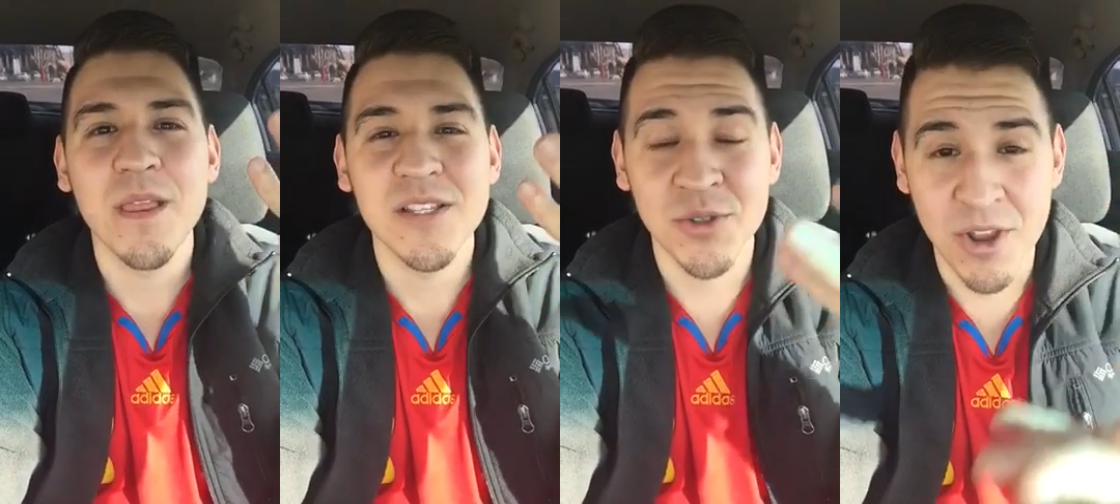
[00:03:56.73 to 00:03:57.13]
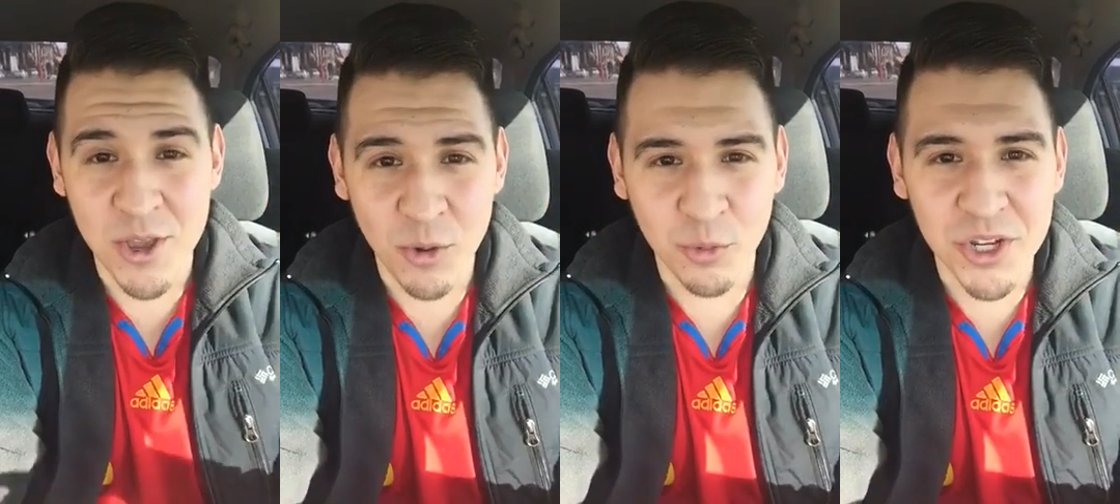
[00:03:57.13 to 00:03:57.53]
So now
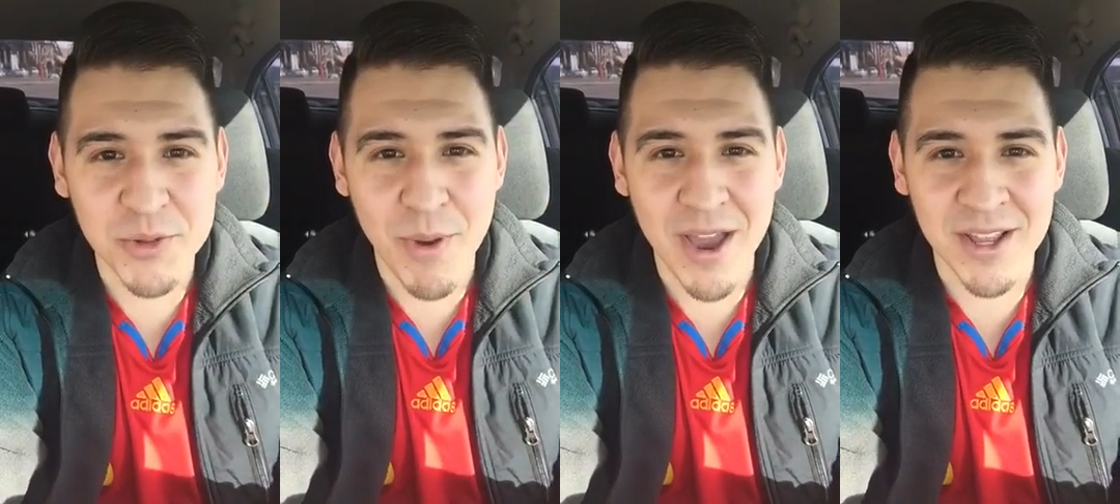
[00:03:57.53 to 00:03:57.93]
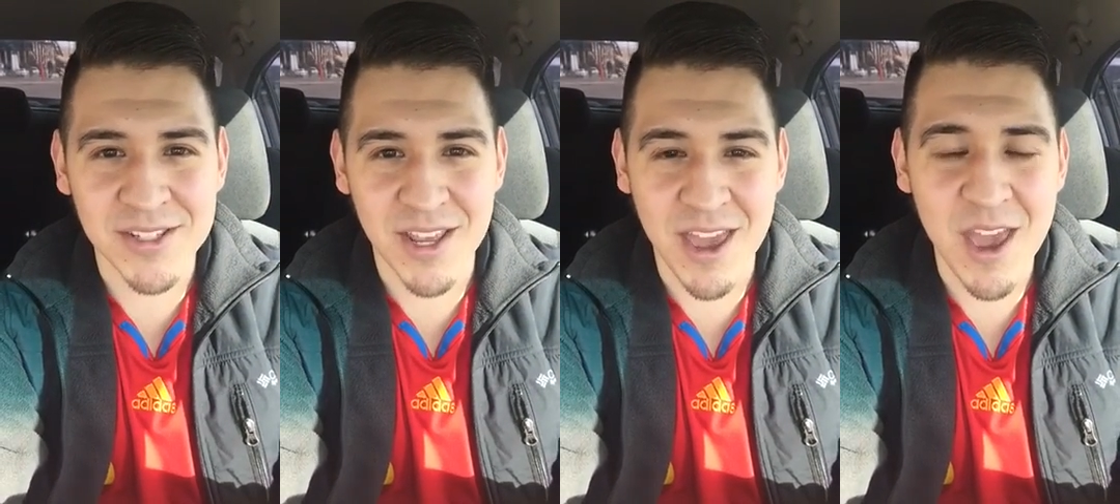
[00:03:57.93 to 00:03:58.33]
you'll reach back and
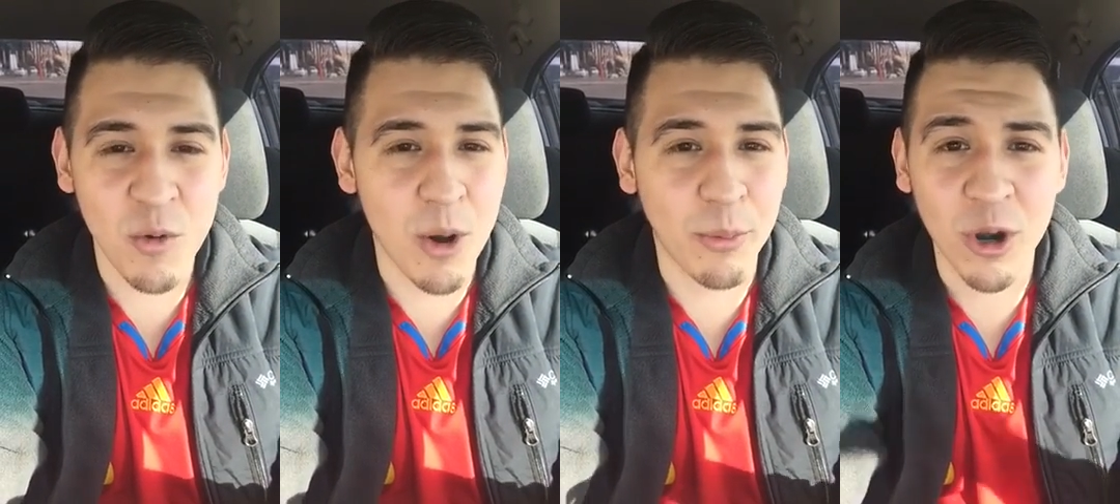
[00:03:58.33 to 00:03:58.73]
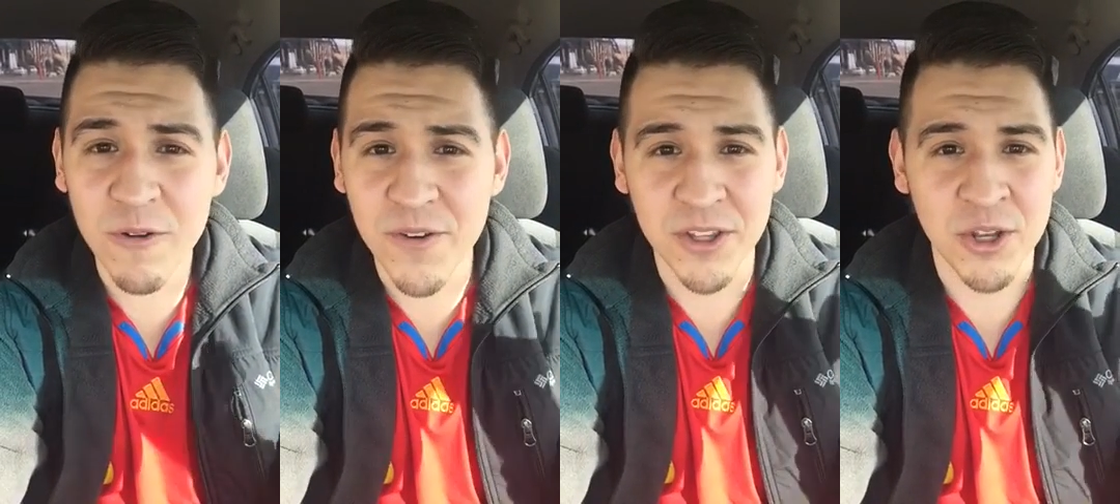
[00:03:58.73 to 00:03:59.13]
say, hey, well, perfect.